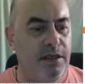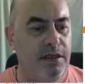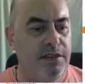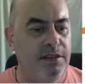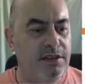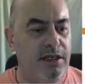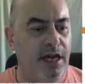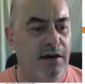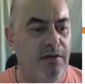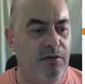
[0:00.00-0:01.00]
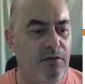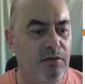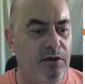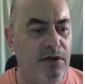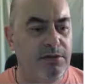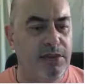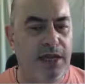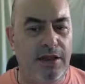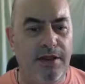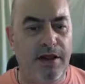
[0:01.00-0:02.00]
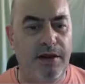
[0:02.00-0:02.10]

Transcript: you can see how it will come together